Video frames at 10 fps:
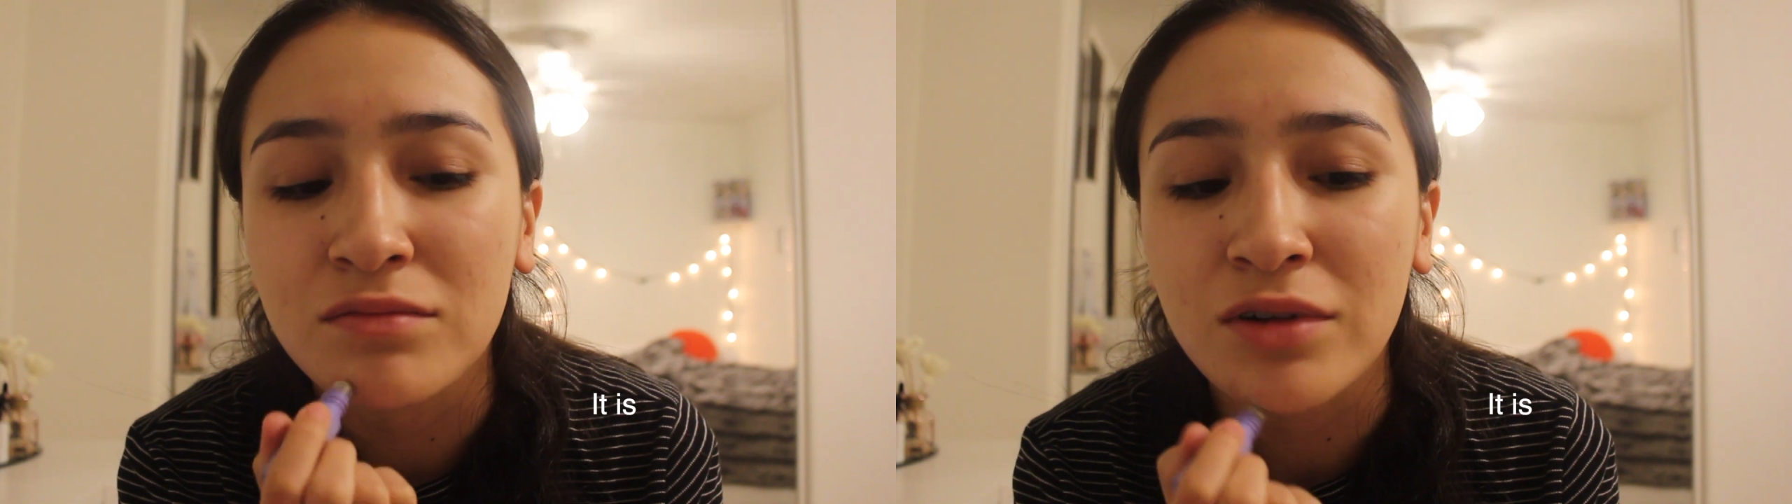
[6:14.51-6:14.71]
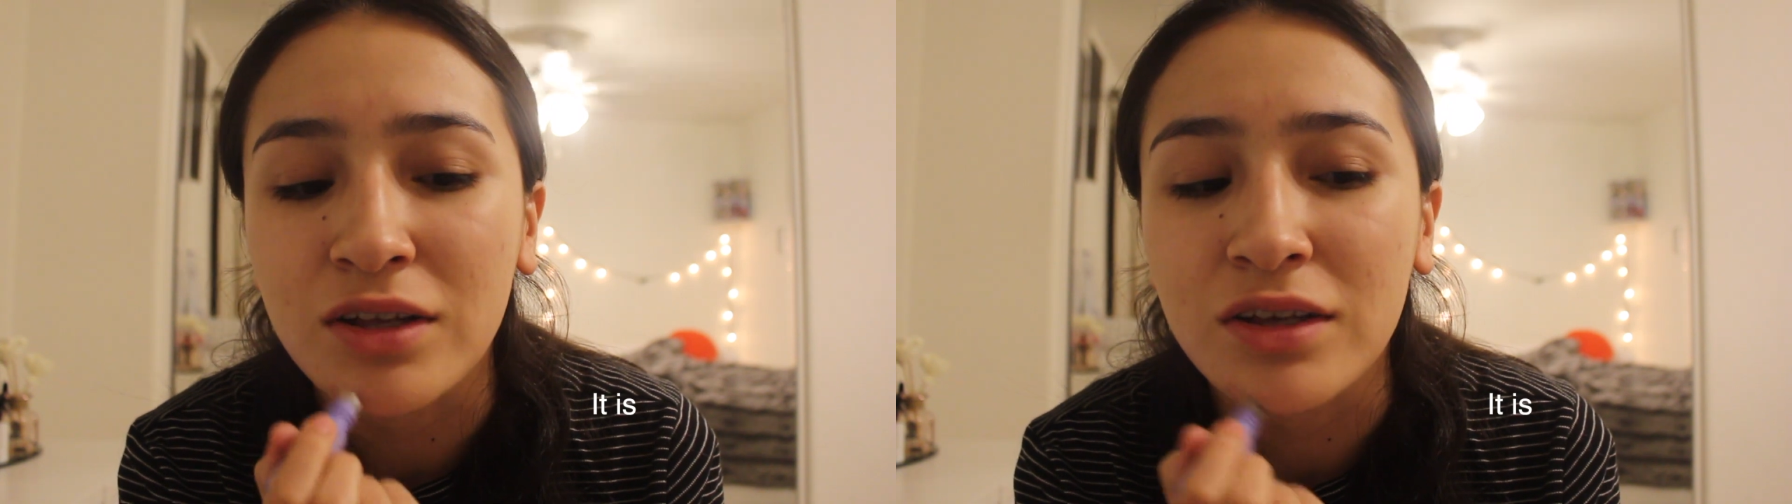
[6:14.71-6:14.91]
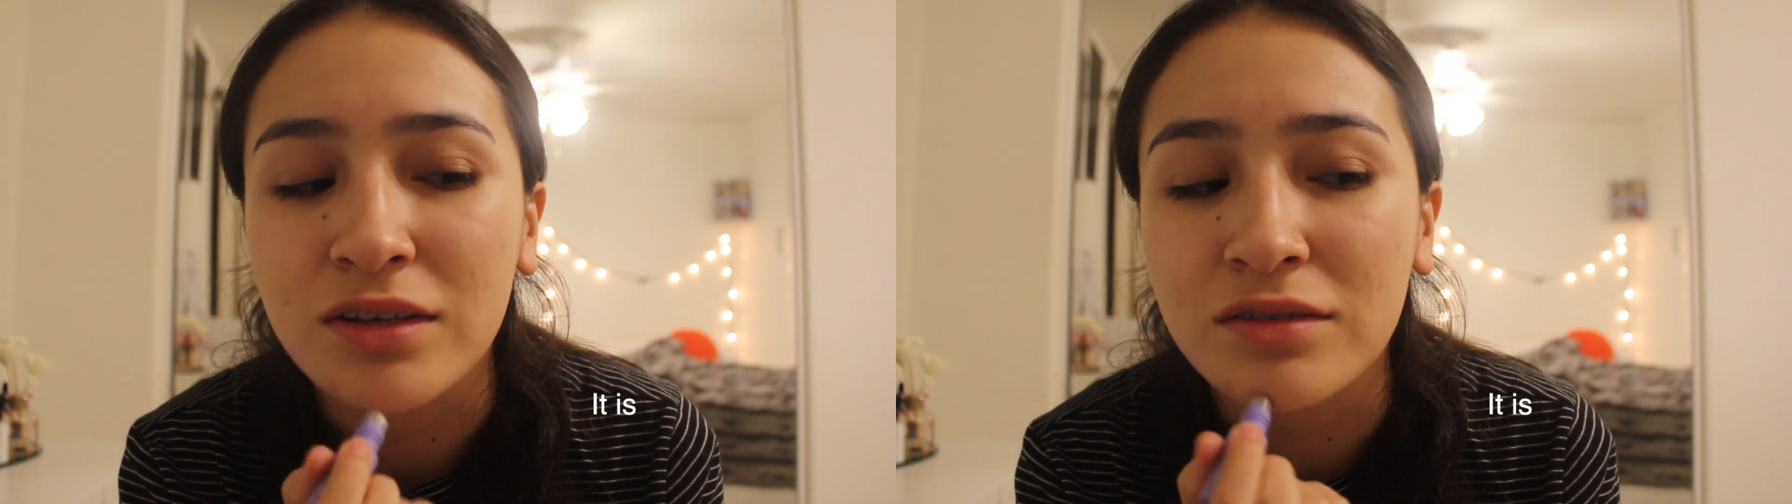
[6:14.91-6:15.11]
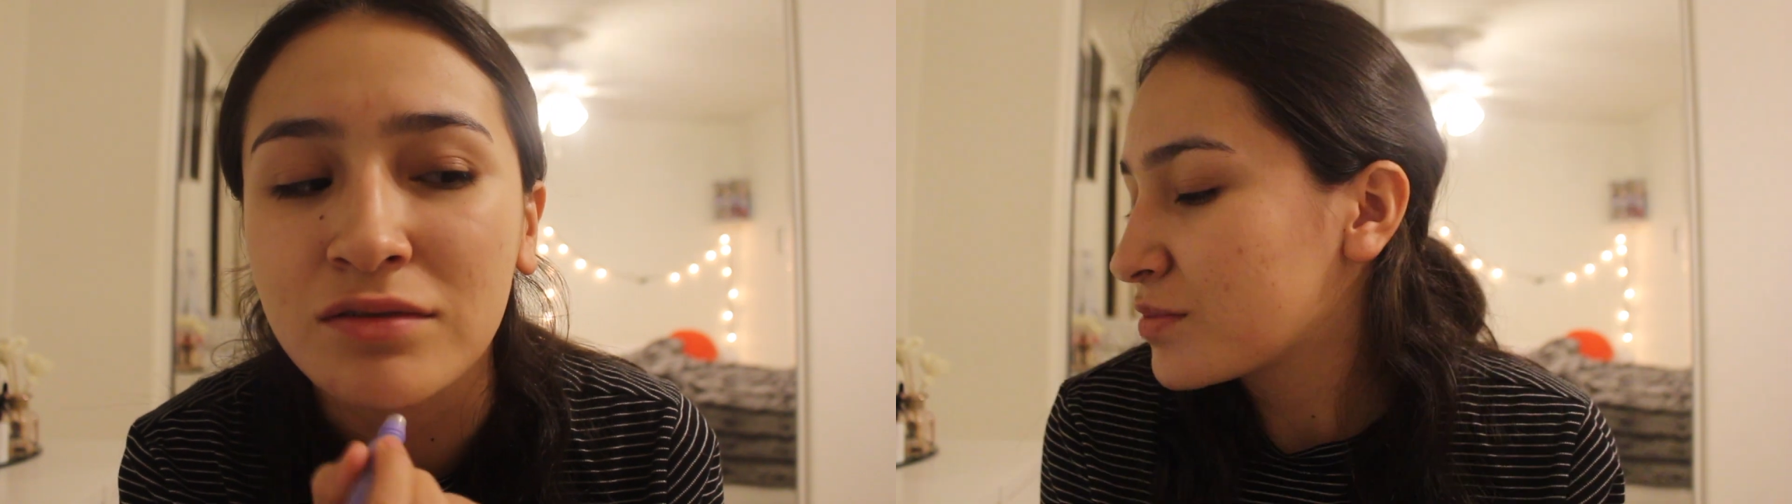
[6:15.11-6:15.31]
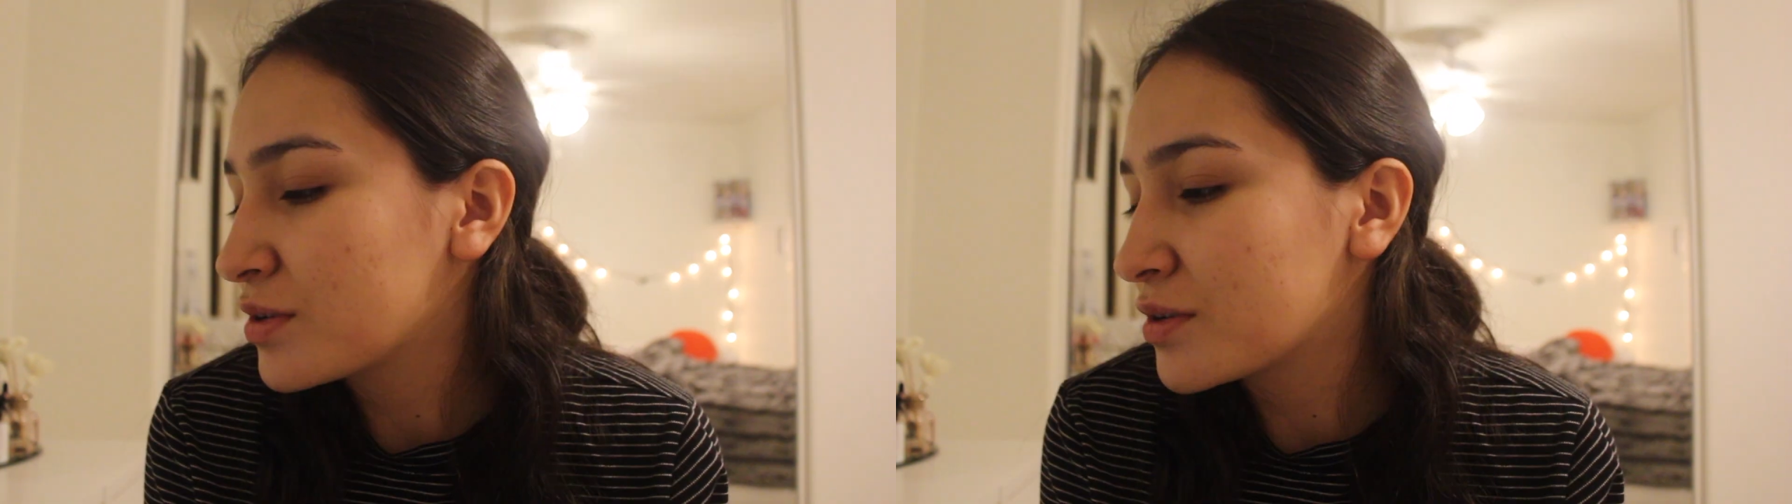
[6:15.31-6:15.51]
Probably is.
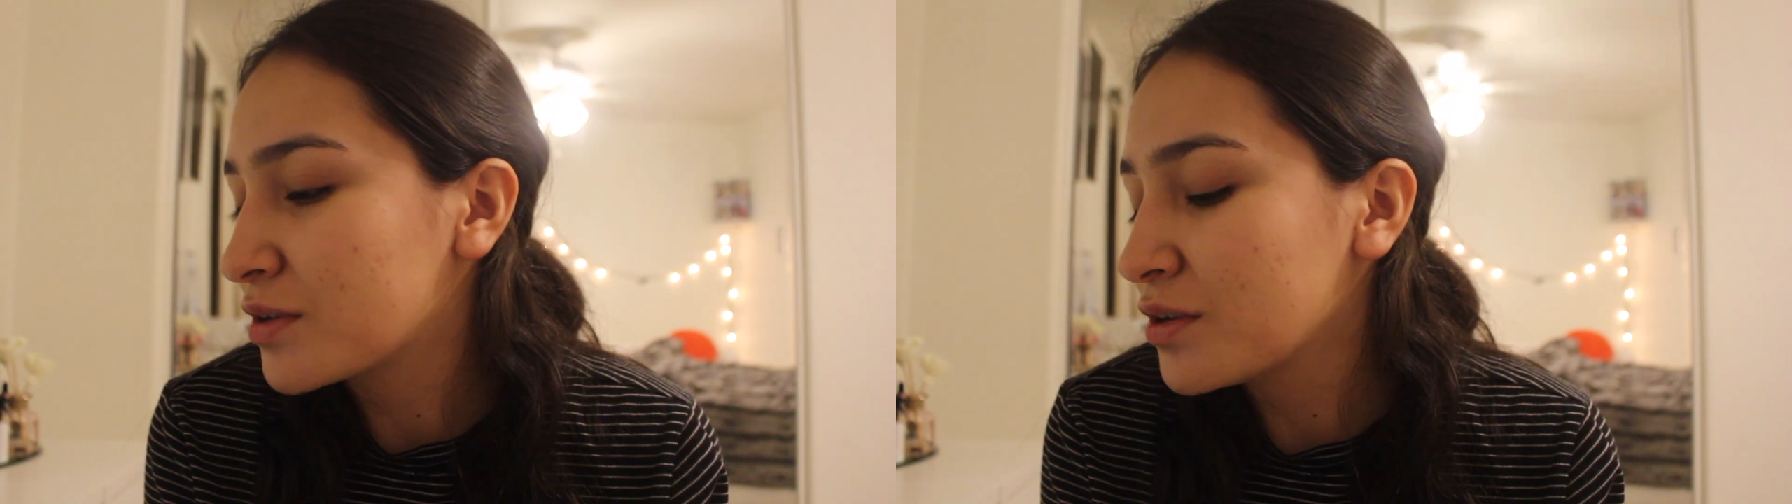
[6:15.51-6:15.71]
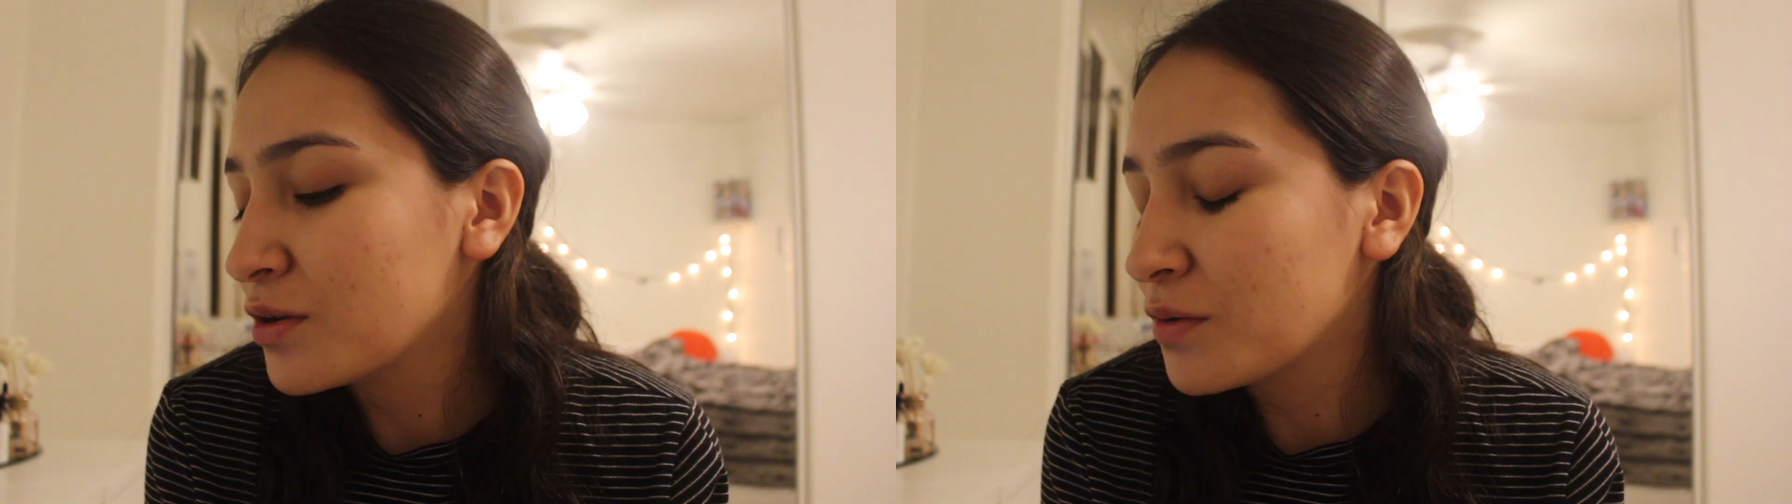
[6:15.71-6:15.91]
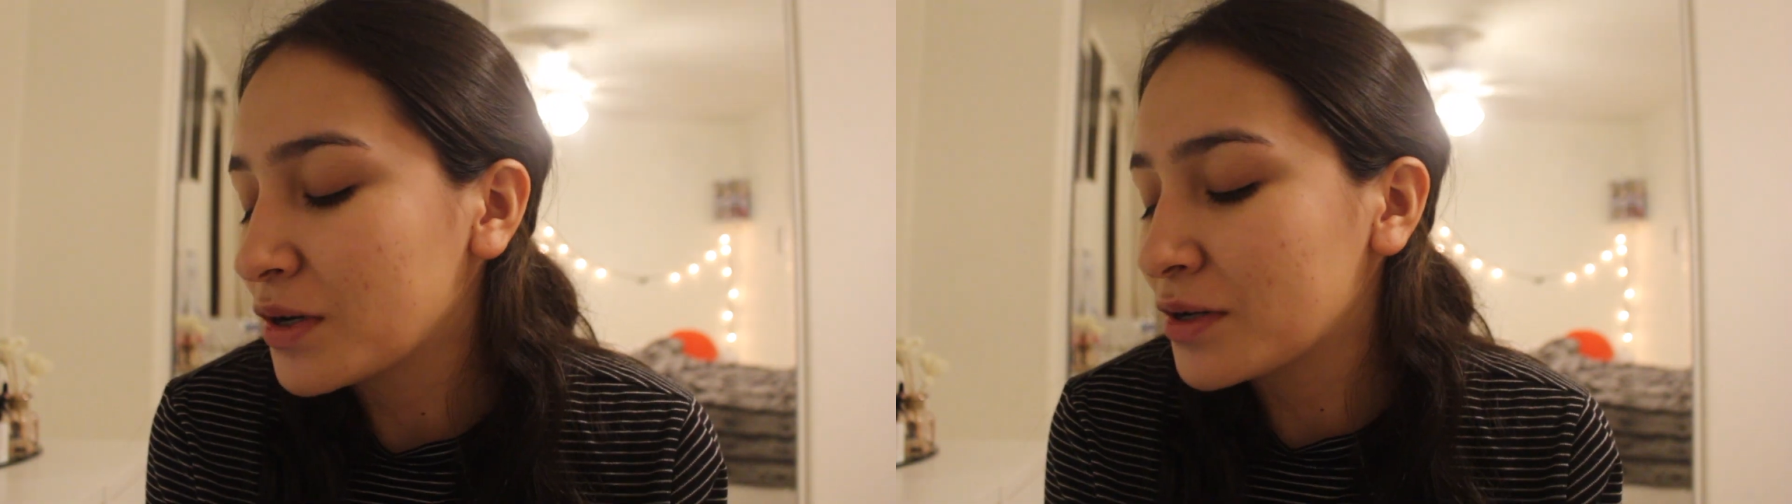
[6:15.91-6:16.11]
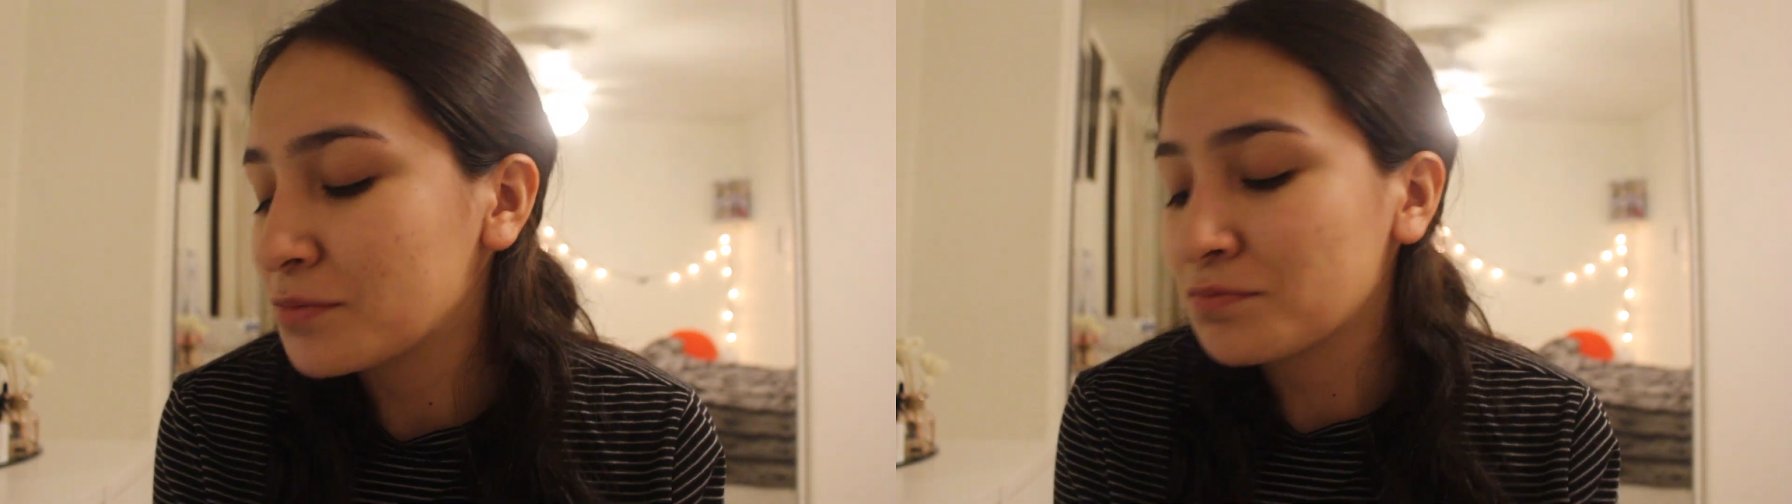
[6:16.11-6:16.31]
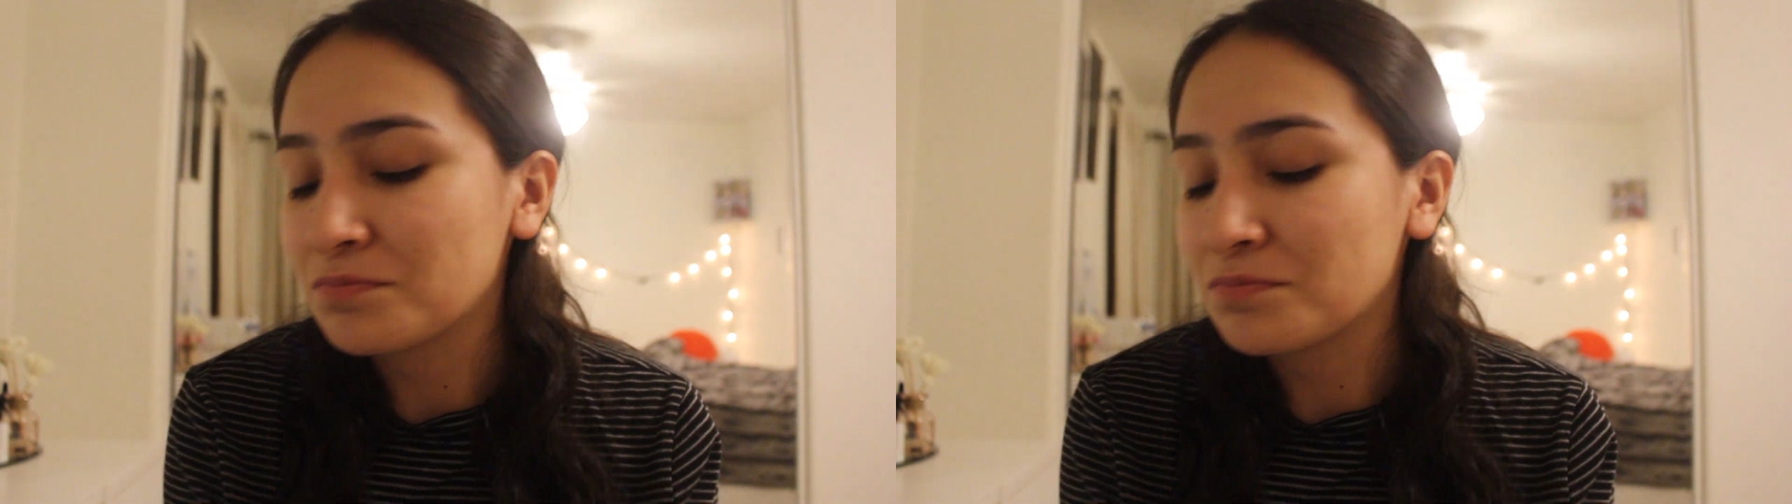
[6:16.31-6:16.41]
But you know what?